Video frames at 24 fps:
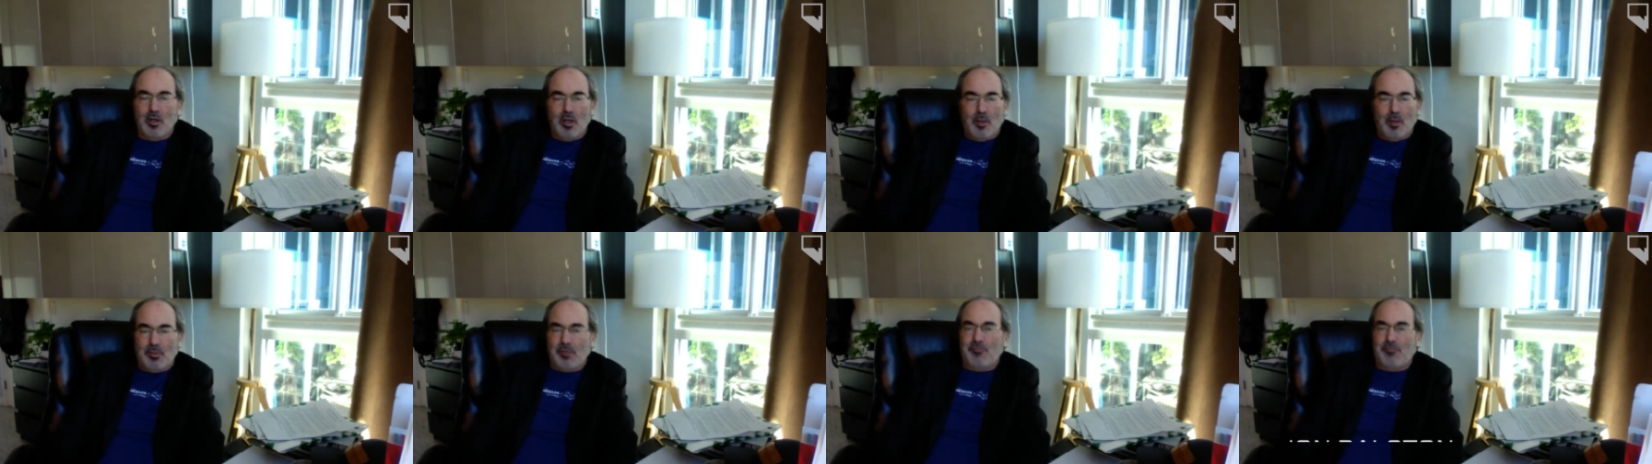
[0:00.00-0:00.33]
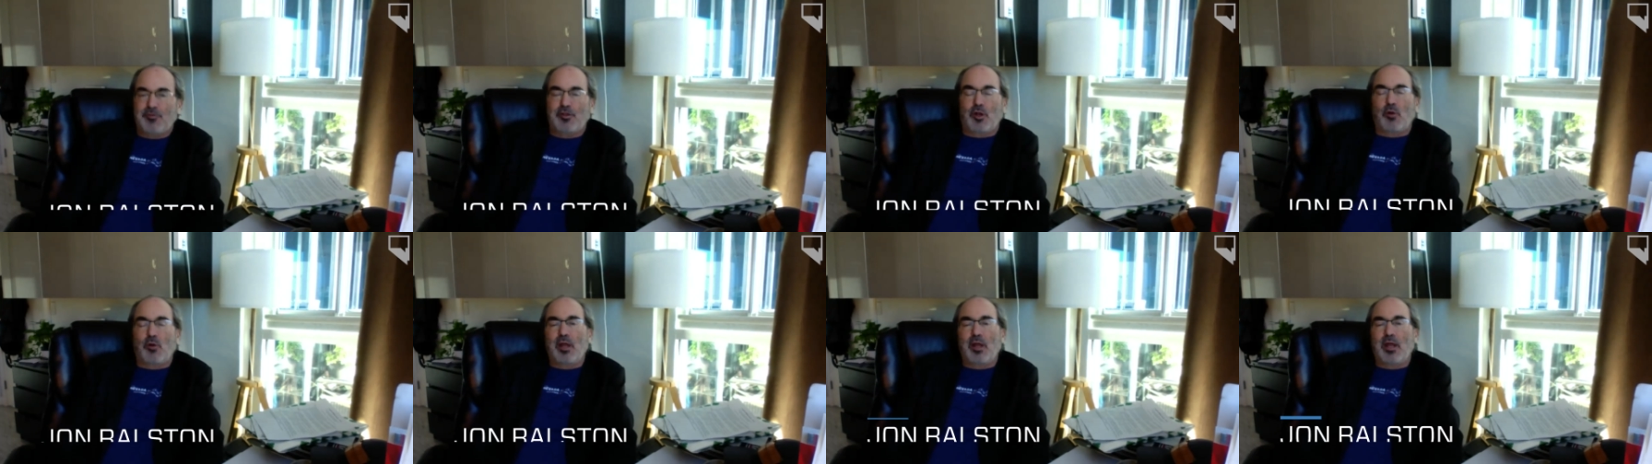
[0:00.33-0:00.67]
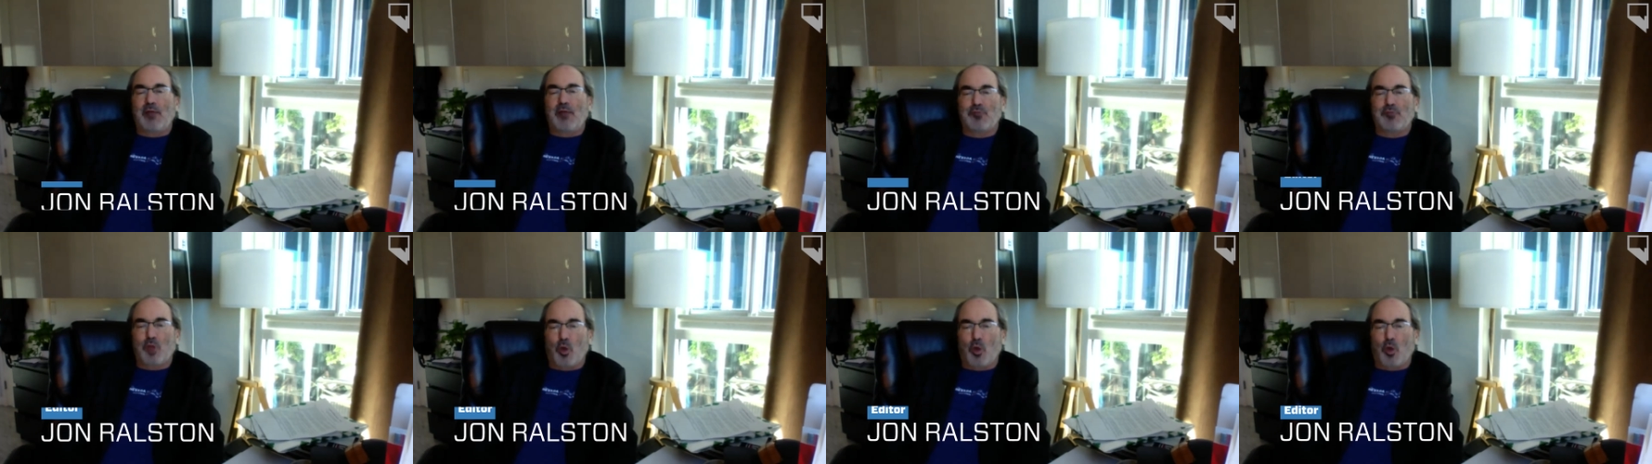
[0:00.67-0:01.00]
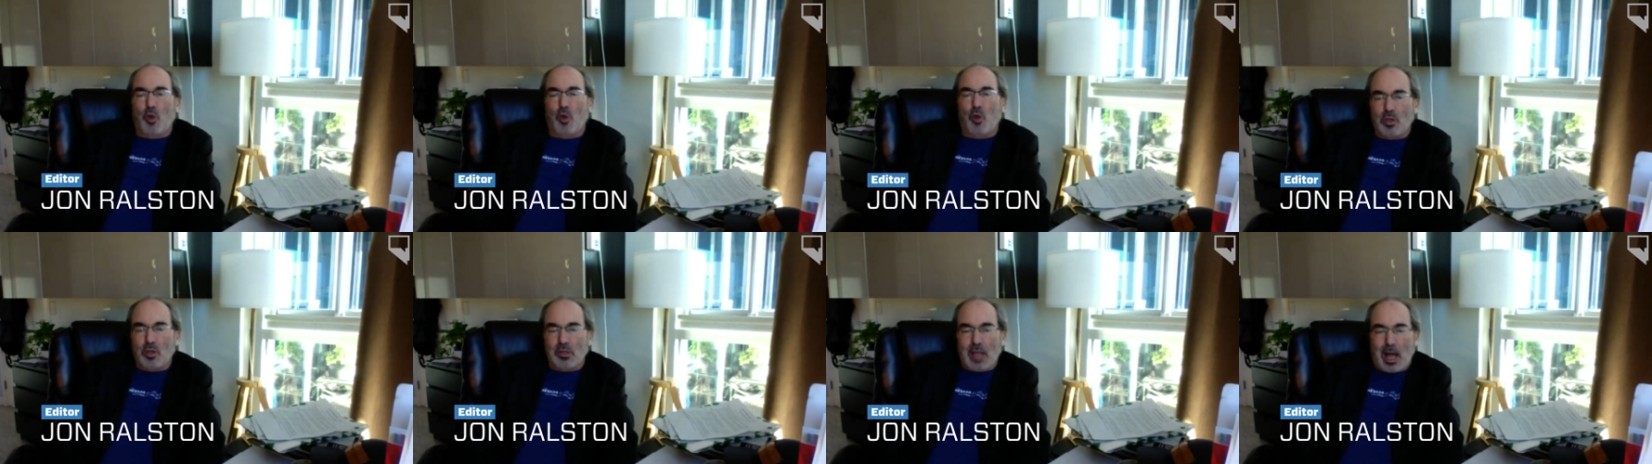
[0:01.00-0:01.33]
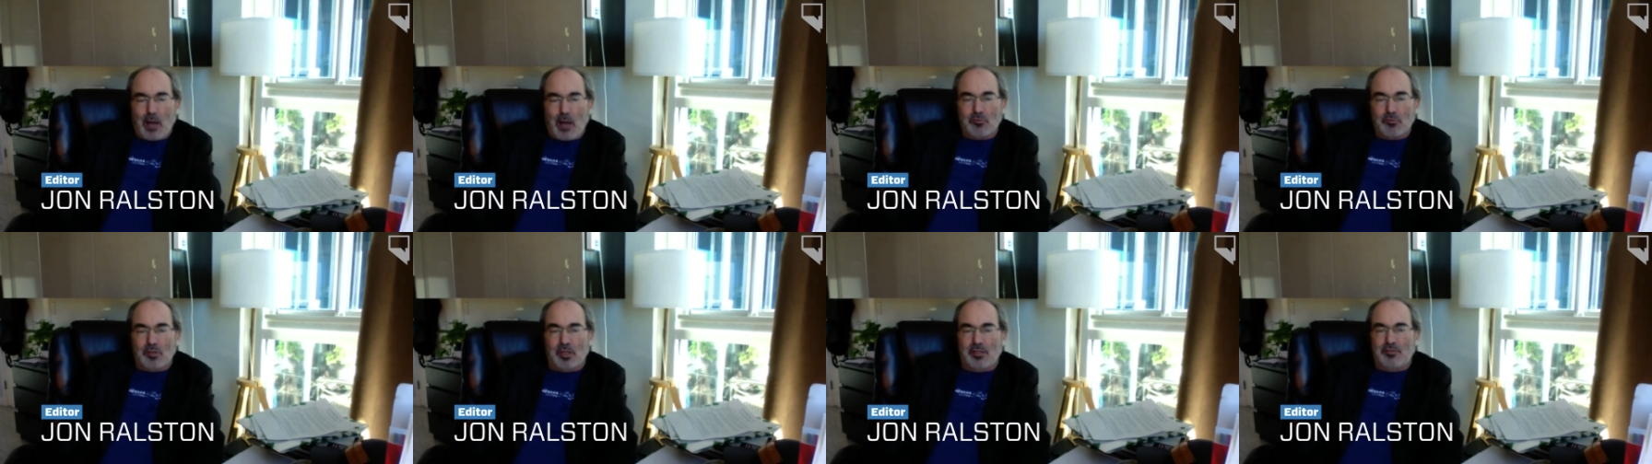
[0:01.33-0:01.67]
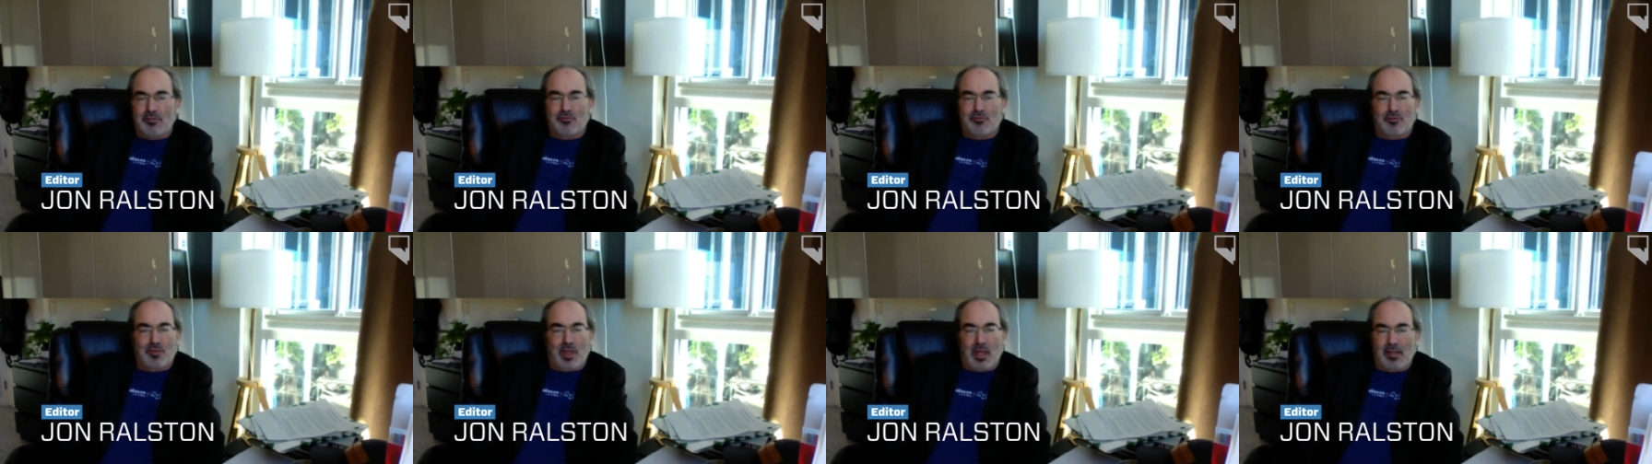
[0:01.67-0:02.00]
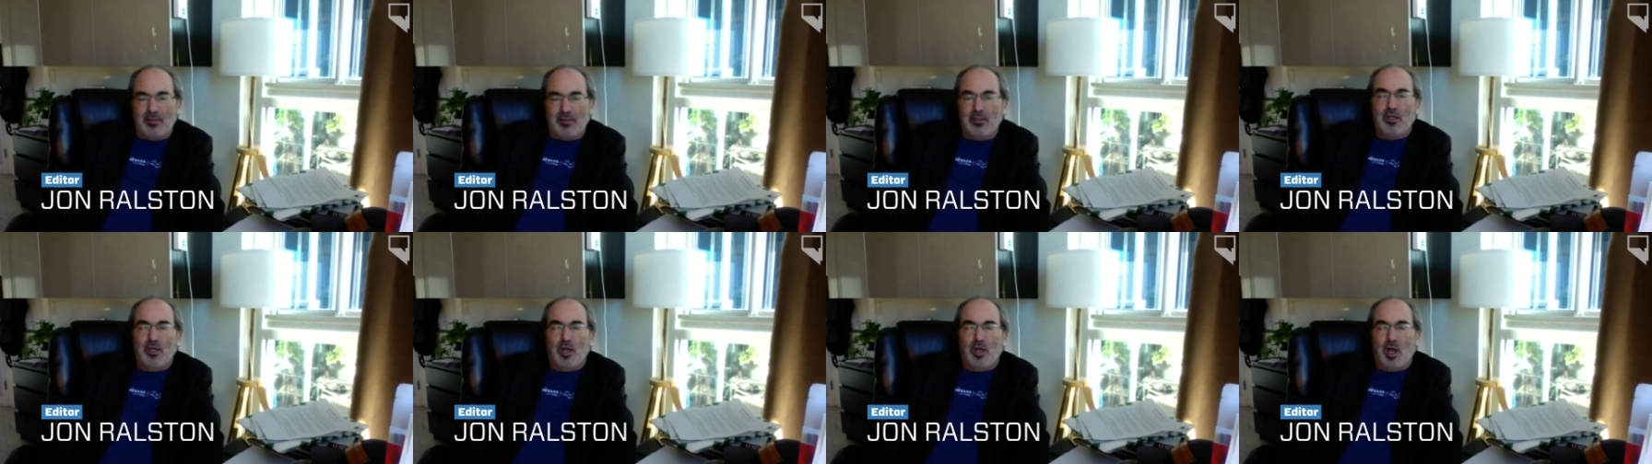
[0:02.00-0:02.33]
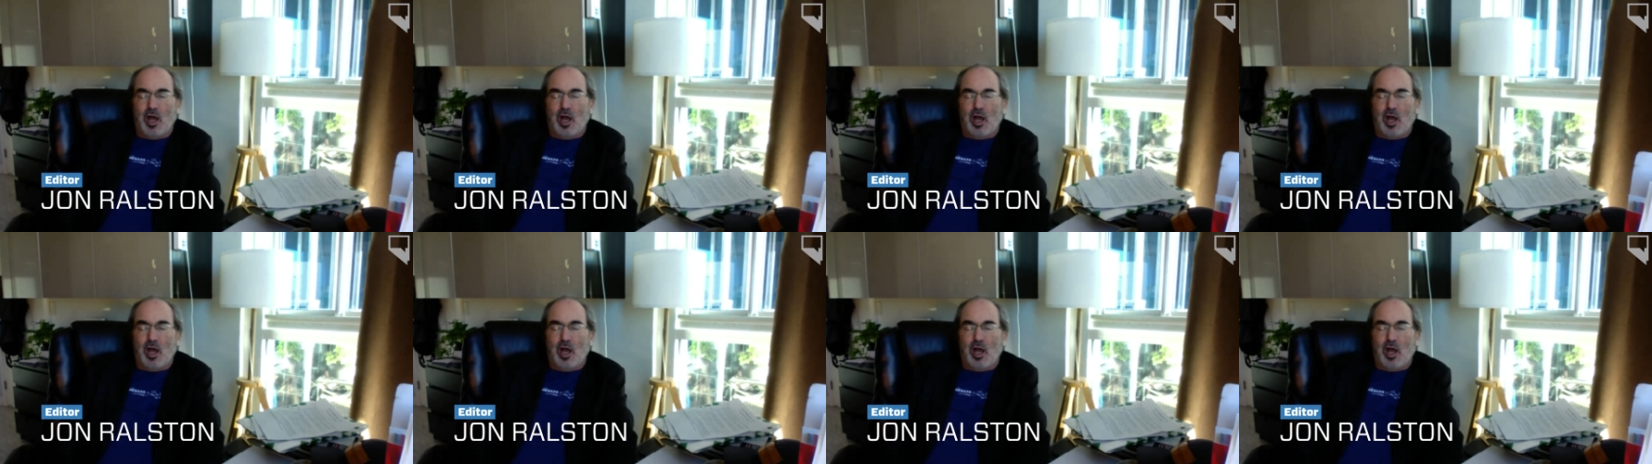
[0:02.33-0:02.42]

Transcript: But if you don't have local outlets, then uh,